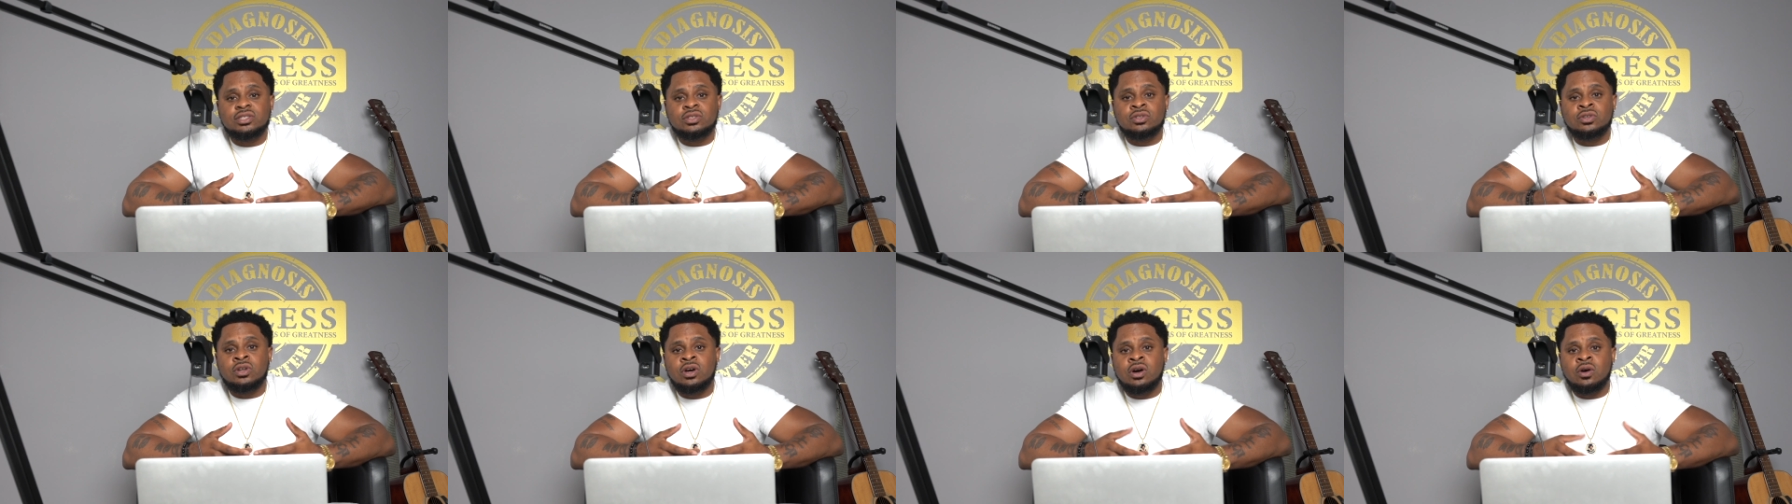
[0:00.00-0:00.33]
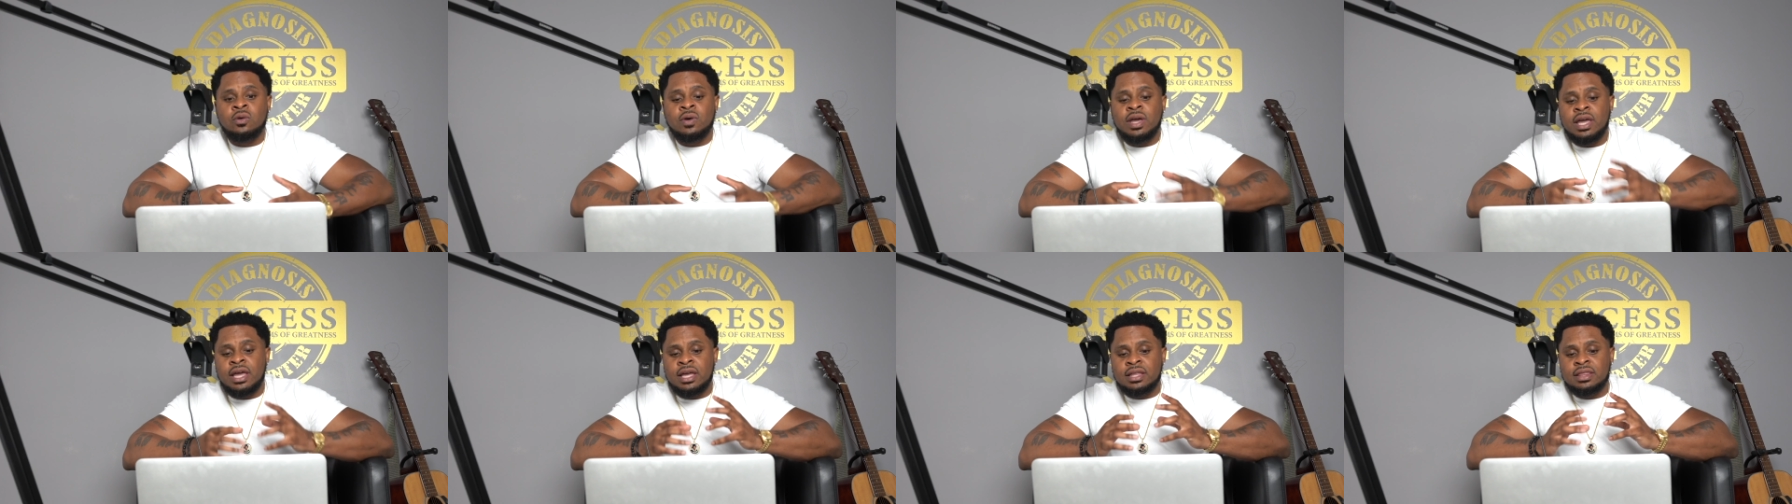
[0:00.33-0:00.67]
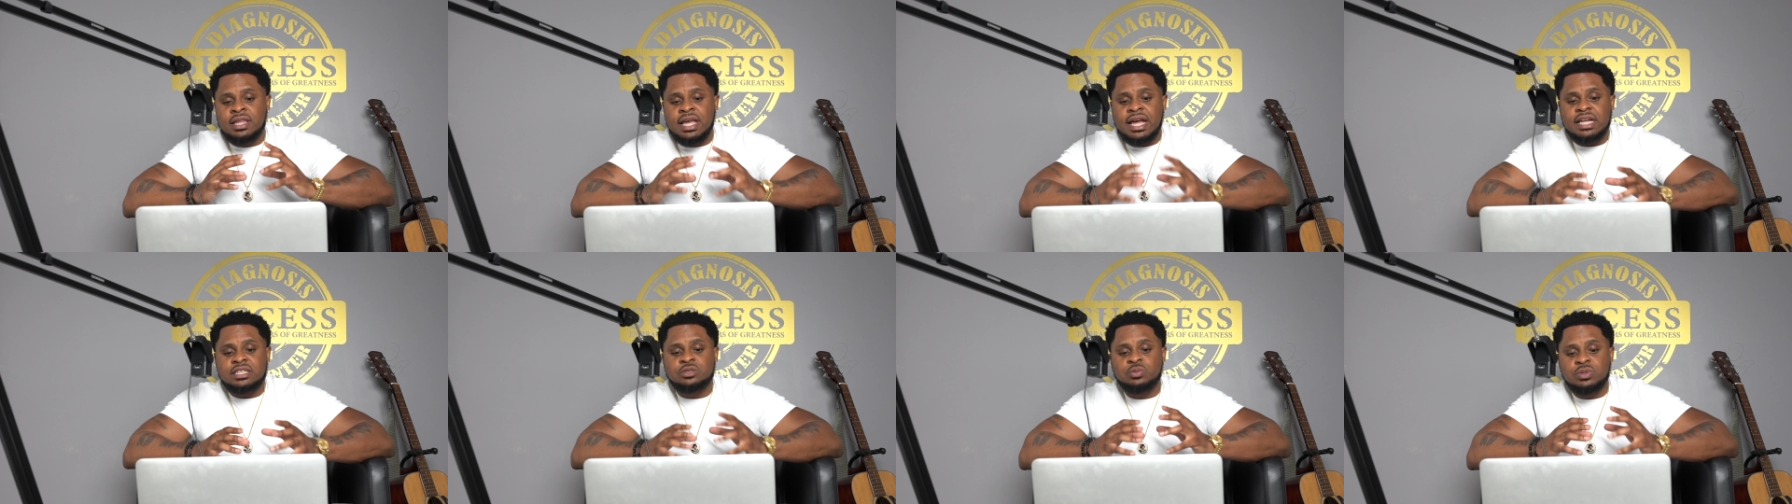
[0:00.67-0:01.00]
you know, and
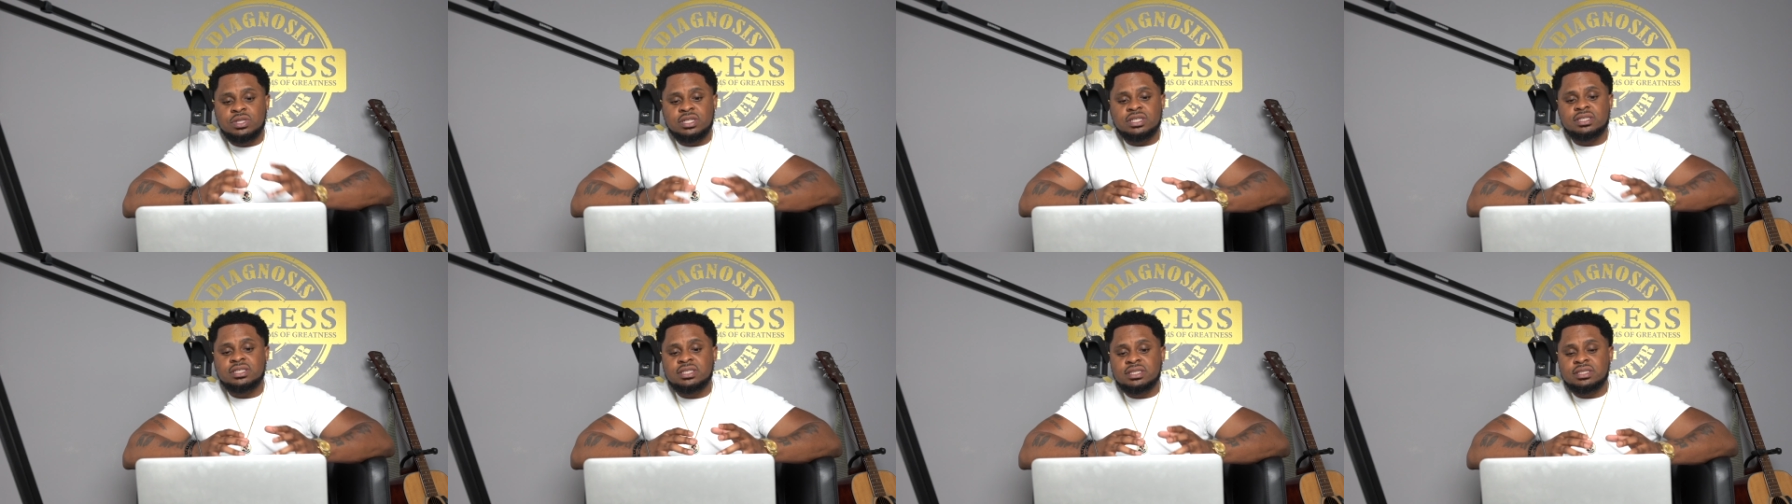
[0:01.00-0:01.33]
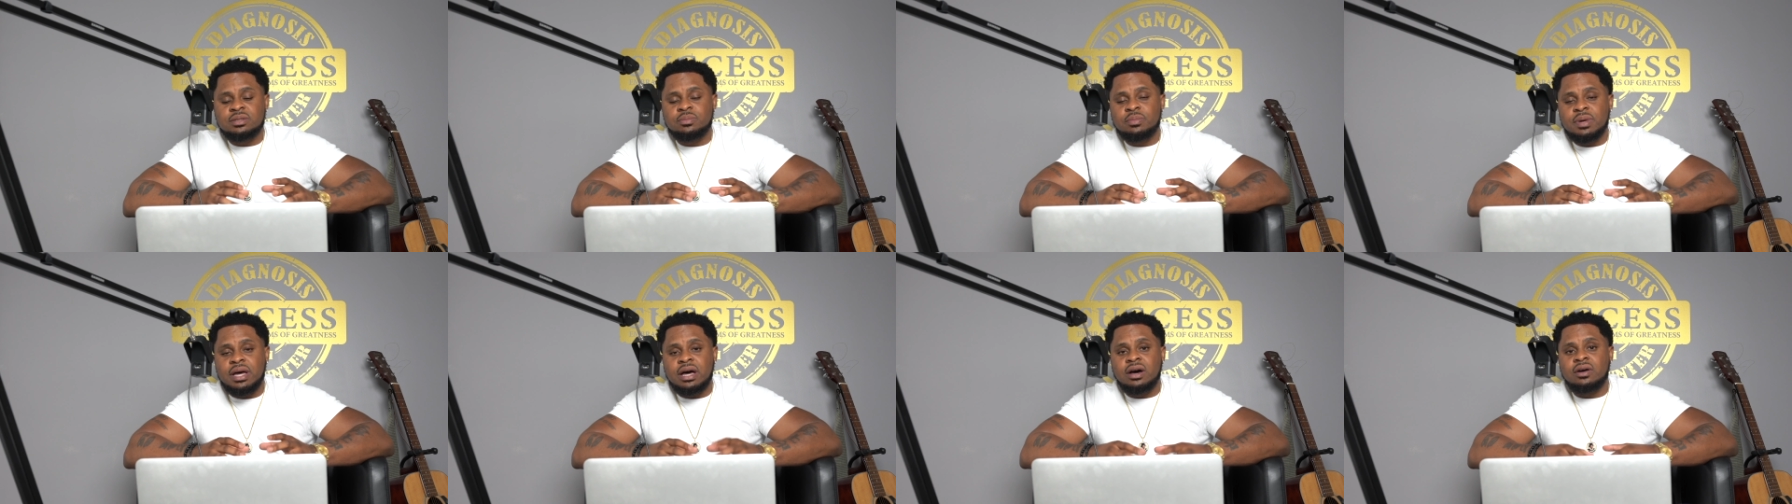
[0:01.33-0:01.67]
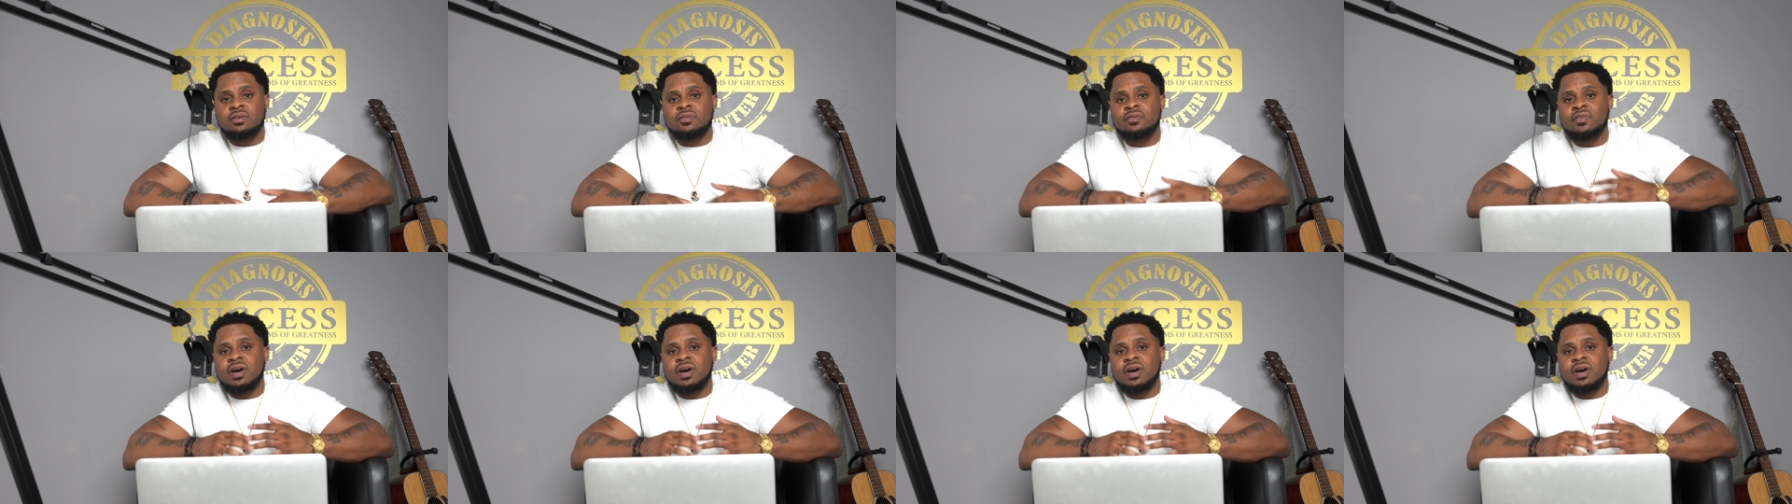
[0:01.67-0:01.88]
that's what this is about.